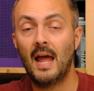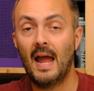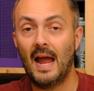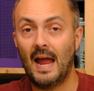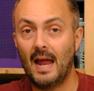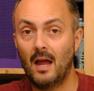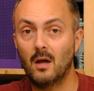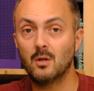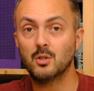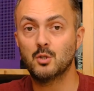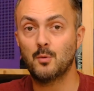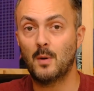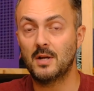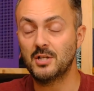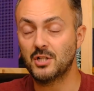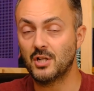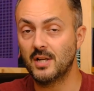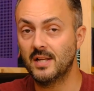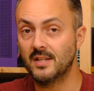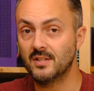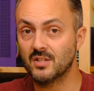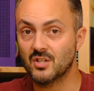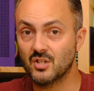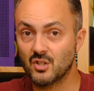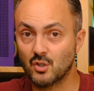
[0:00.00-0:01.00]
how to actually
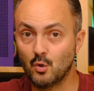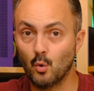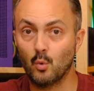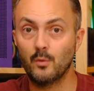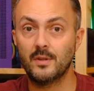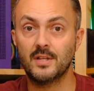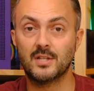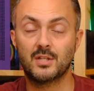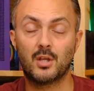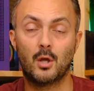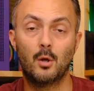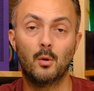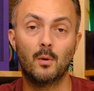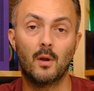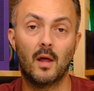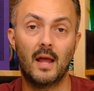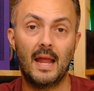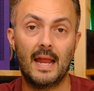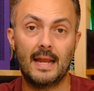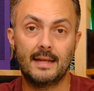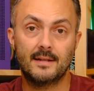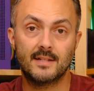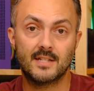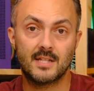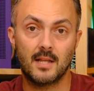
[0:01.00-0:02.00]
install this cooler
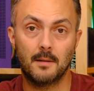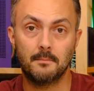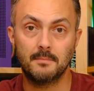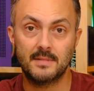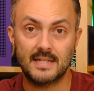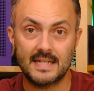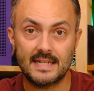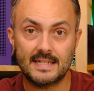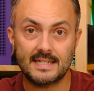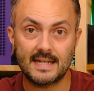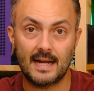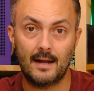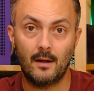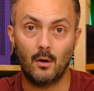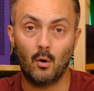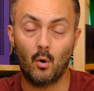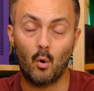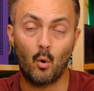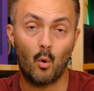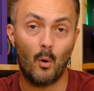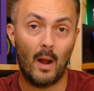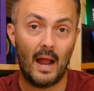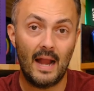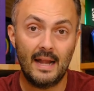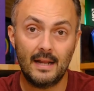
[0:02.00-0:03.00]
in some detail
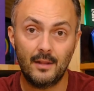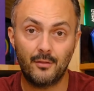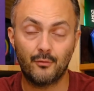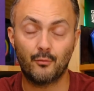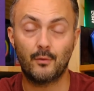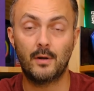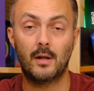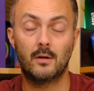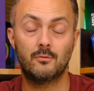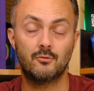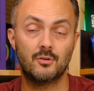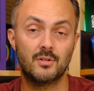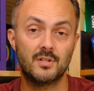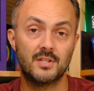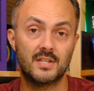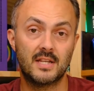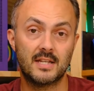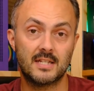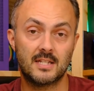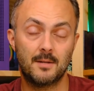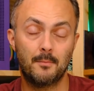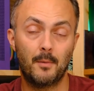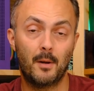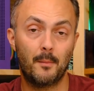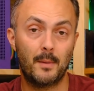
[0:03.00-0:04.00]
or any
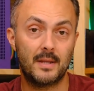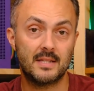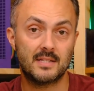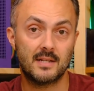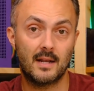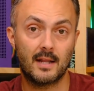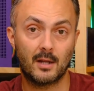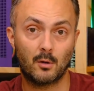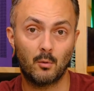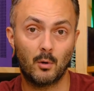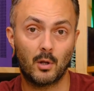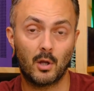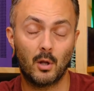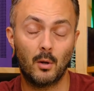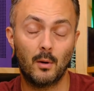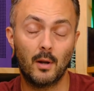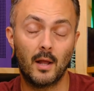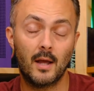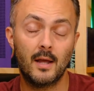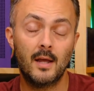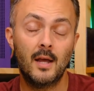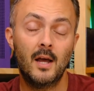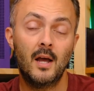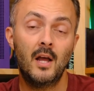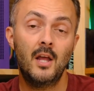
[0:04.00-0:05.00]
360mm liquid cooler,
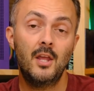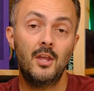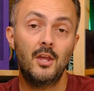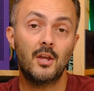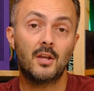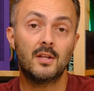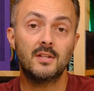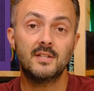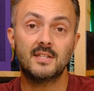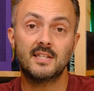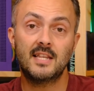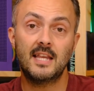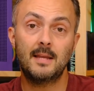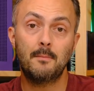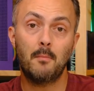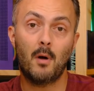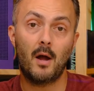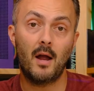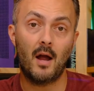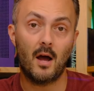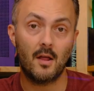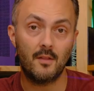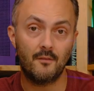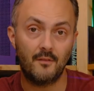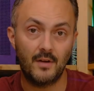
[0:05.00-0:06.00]
you can see my
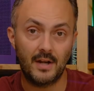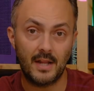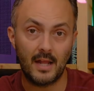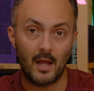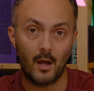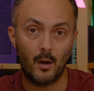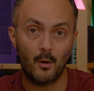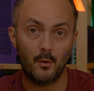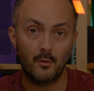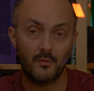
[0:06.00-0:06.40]
other video